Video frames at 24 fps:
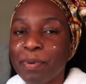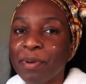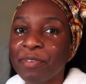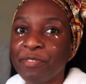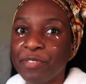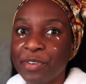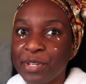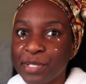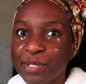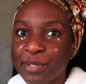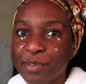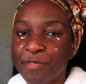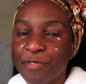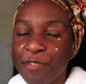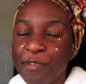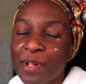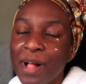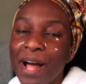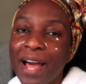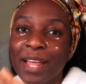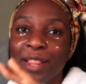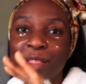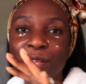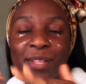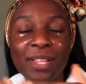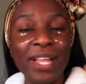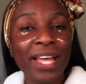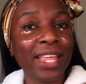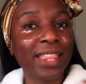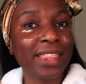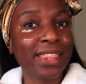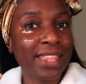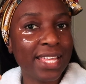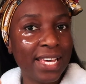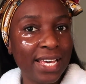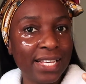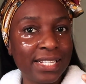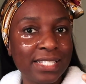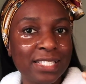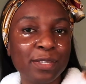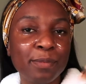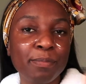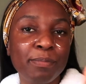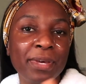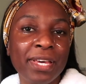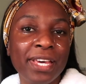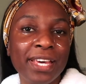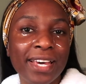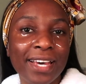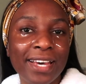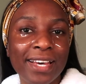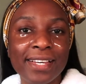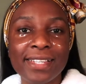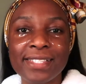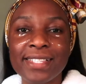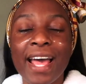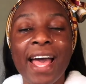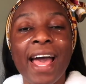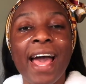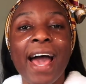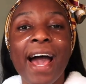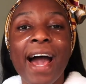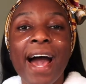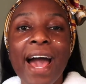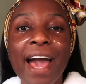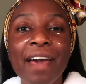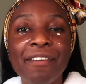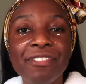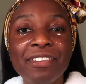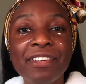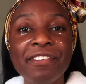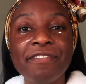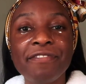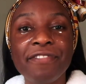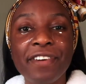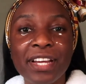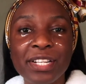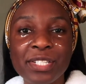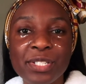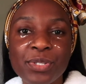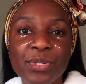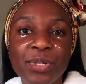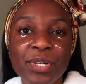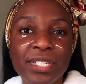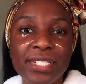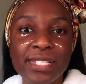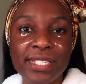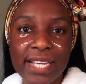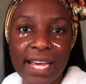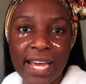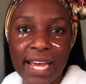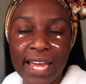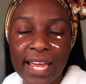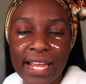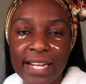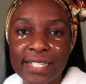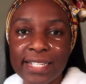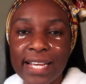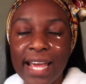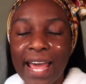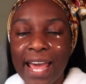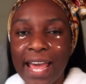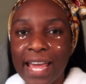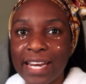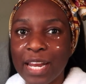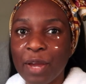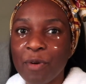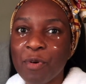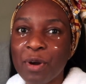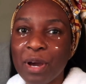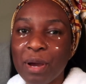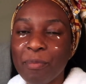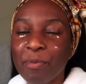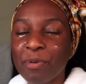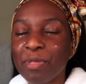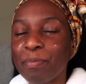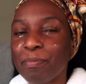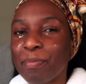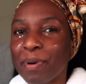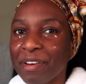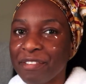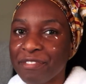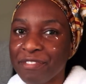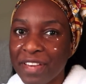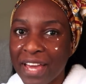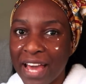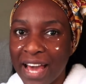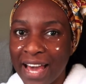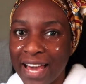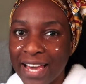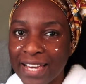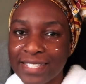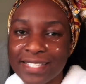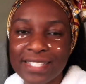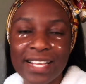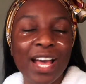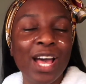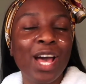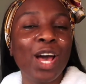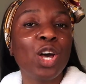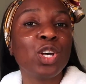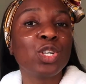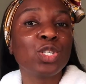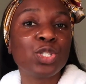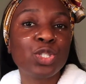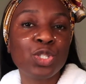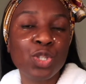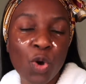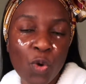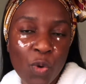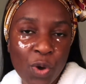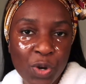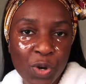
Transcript: But first of all, I look like this because I have an event to attend and I woke up with puffy eyes. So